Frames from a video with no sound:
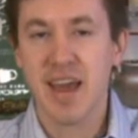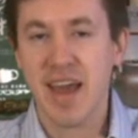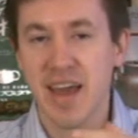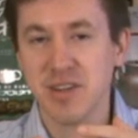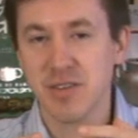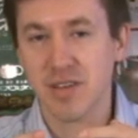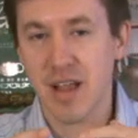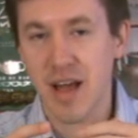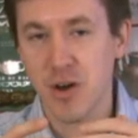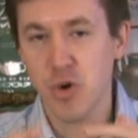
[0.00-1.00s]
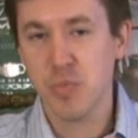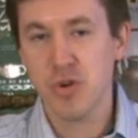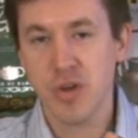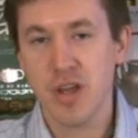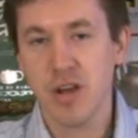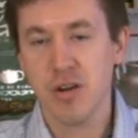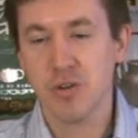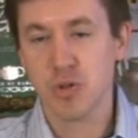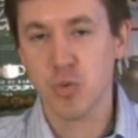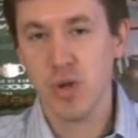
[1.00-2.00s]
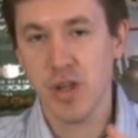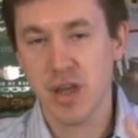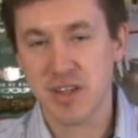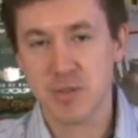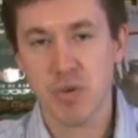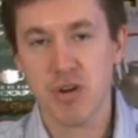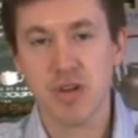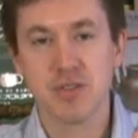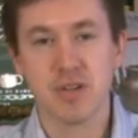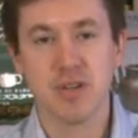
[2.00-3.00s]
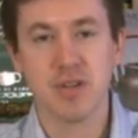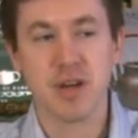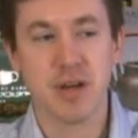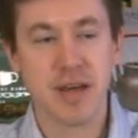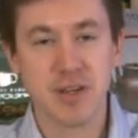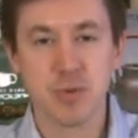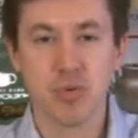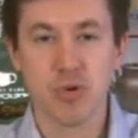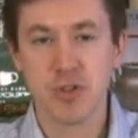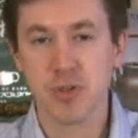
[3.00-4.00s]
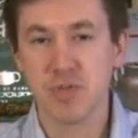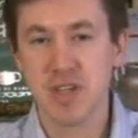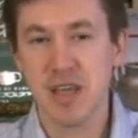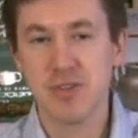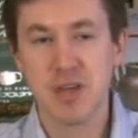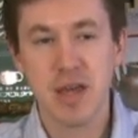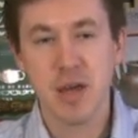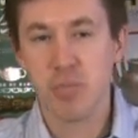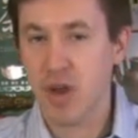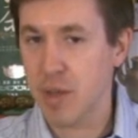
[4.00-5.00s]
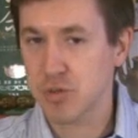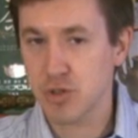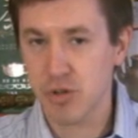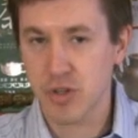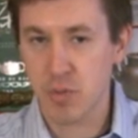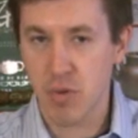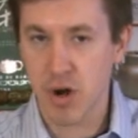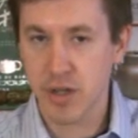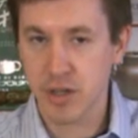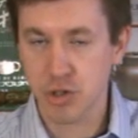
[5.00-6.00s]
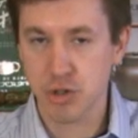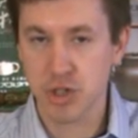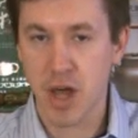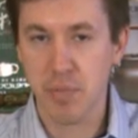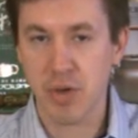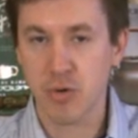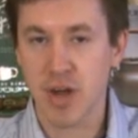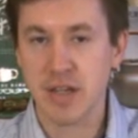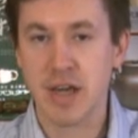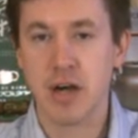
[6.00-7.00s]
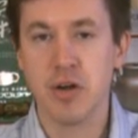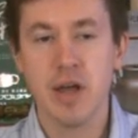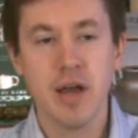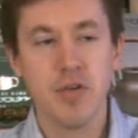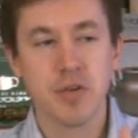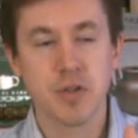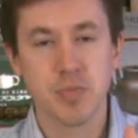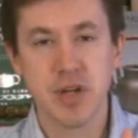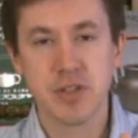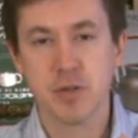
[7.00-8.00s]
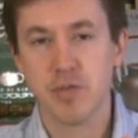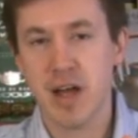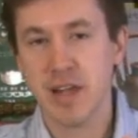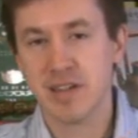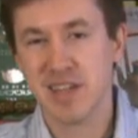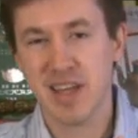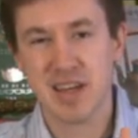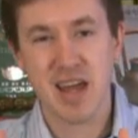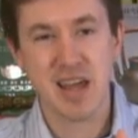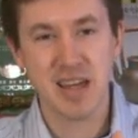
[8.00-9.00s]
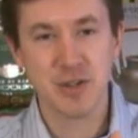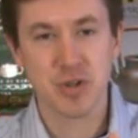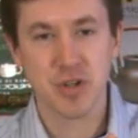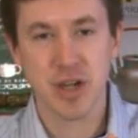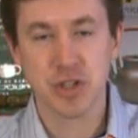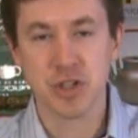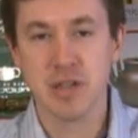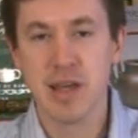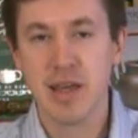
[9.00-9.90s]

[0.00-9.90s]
And I hope you're here to really experience and explore some teas. Perhaps you're in the market, you're shopping right now. This is a place to get a kind of introduction.